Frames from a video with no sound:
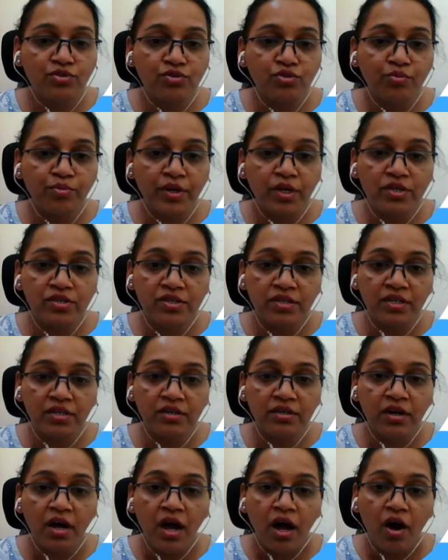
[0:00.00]
to be sit
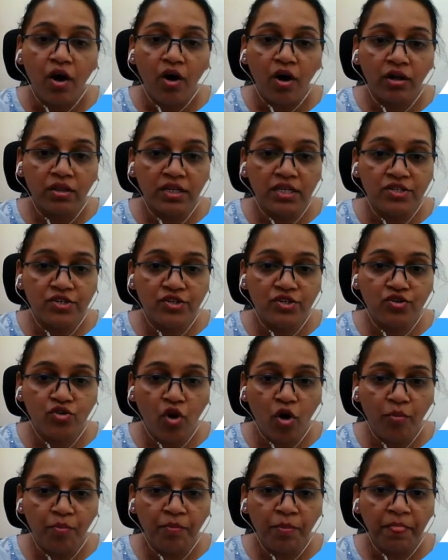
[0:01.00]
on its
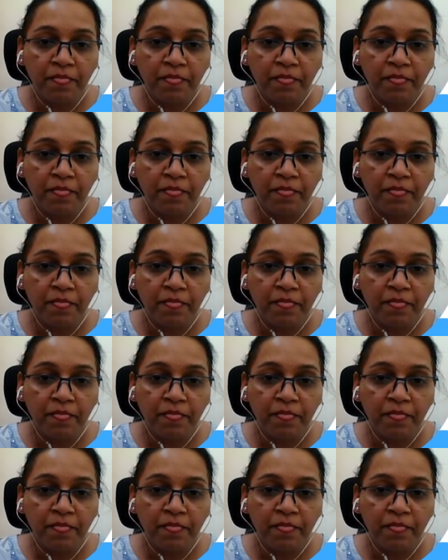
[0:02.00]
top.